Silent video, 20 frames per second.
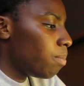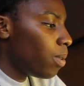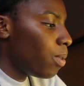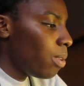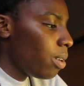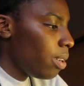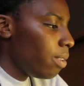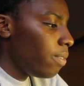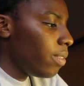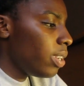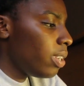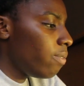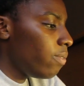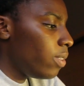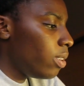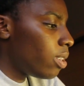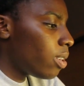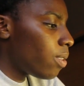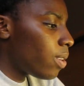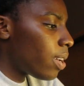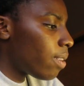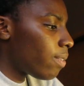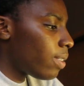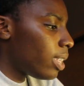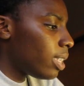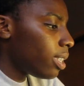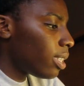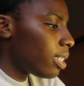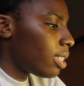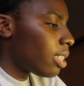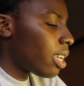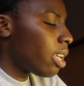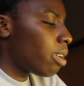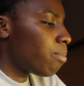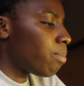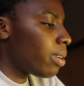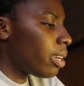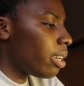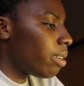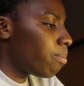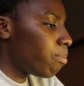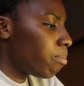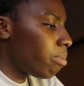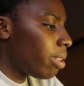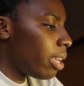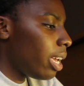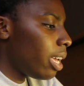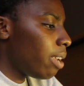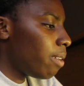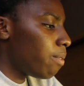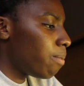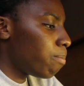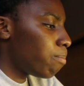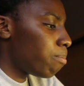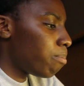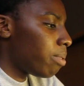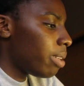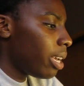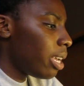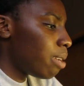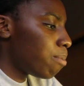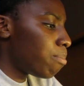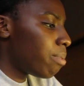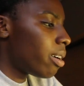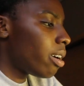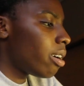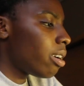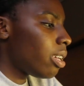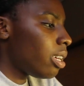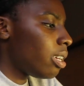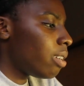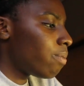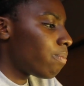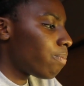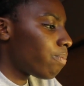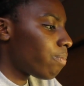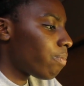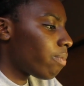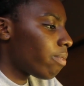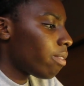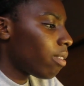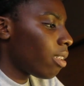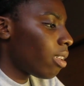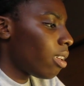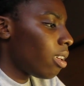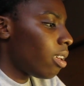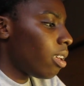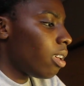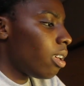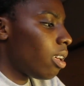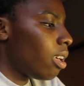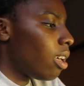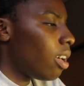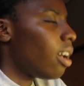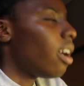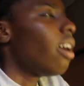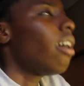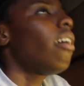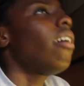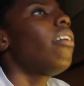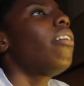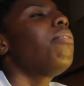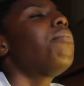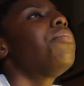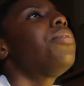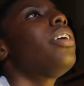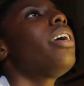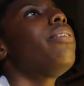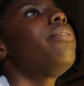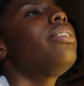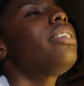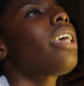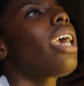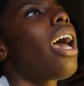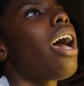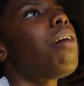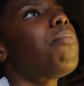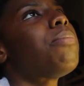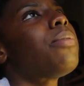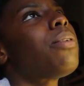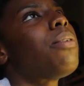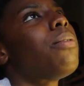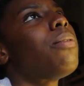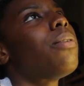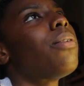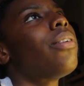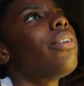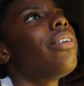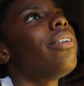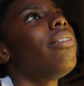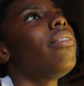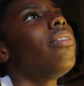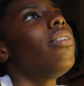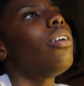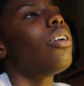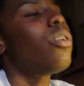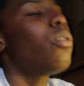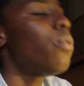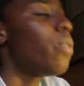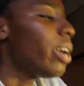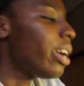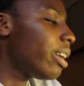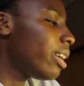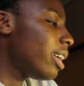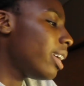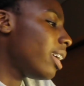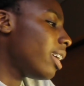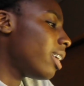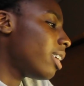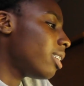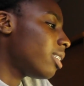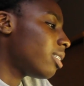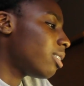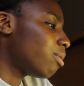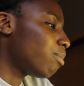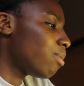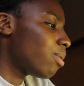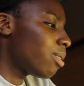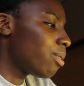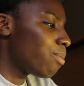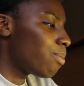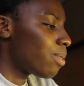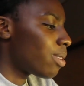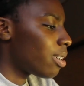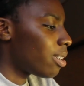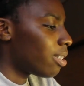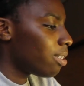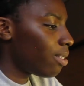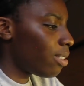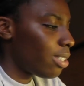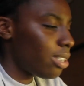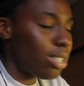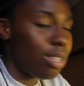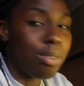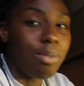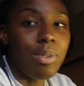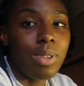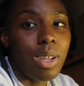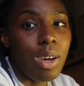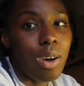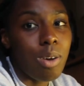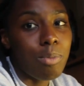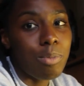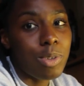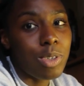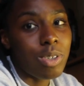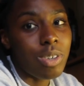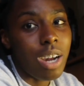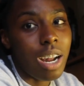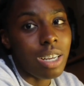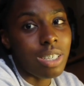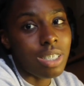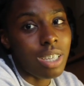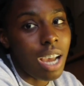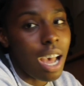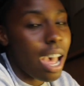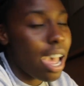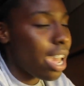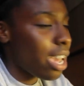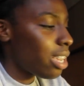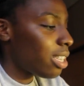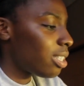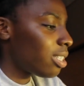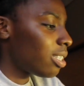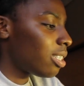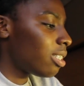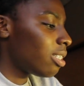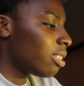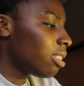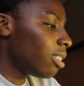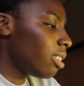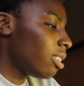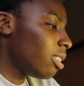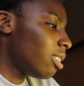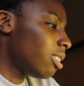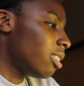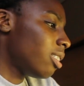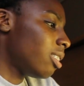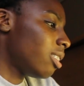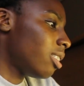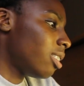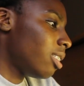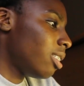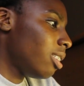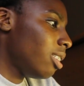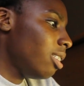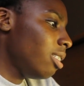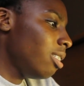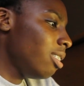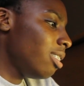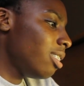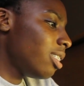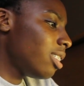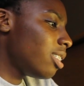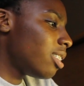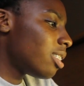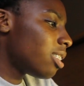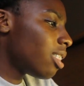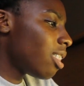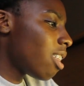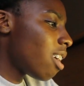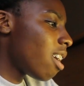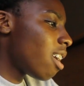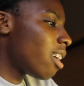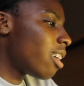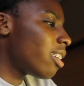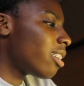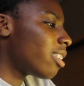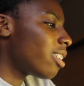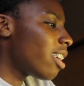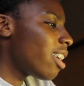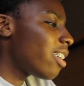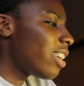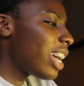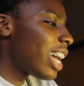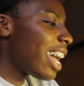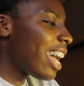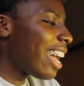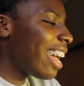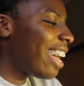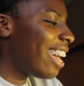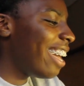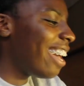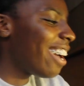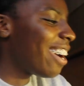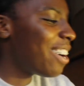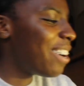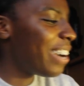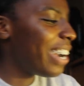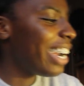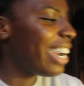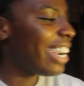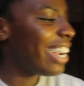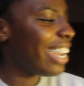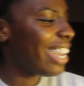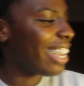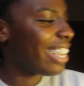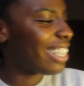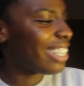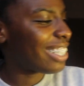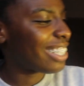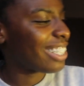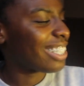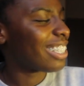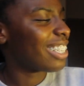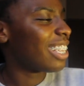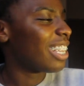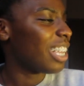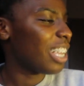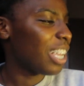Or even if you don't have anything to celebrate, plan a party. So that was Capricorn. Aquarius, we're doing the home stretch, guys. Ooh, this is long. Okay, Aquarius.